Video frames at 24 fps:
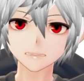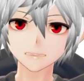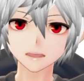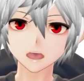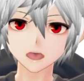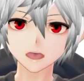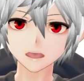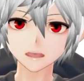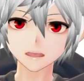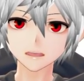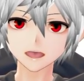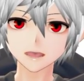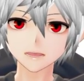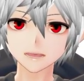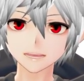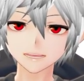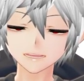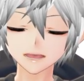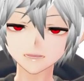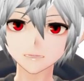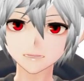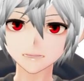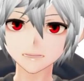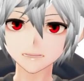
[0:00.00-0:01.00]
number of items
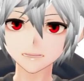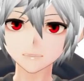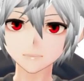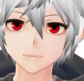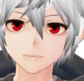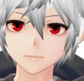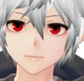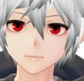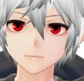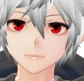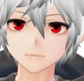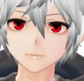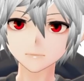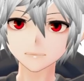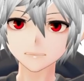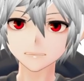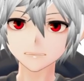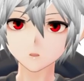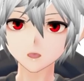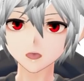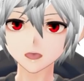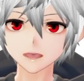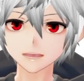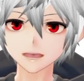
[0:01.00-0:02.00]
in one
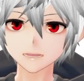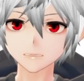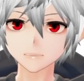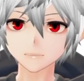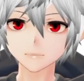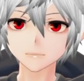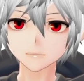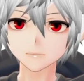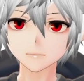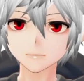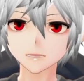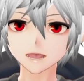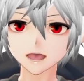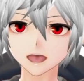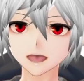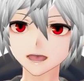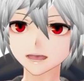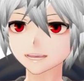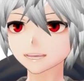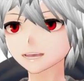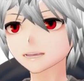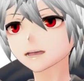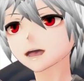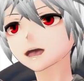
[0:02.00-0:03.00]
screen.
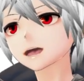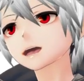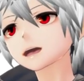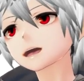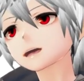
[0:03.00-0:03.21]
Okay, like